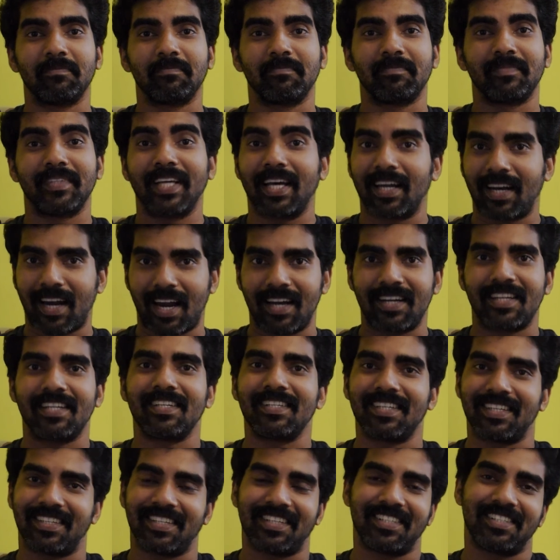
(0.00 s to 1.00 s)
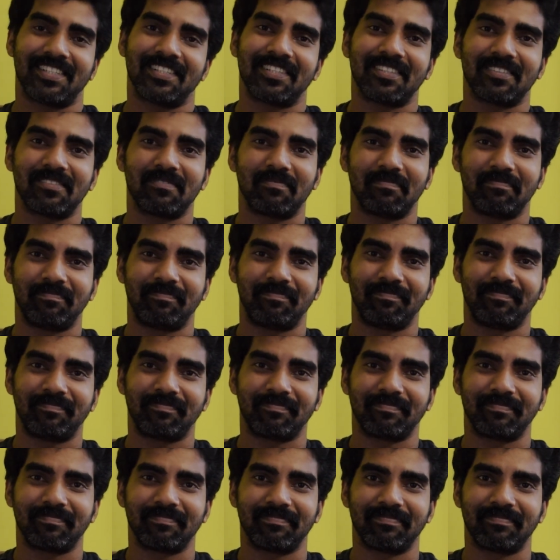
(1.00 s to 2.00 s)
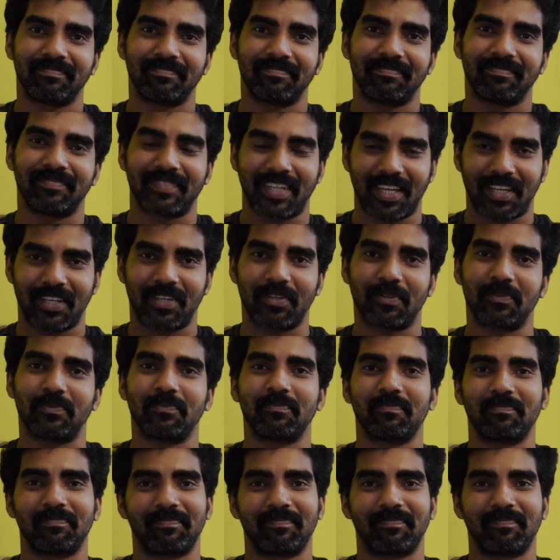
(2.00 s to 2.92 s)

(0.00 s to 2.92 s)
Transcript: their identities. Thank you.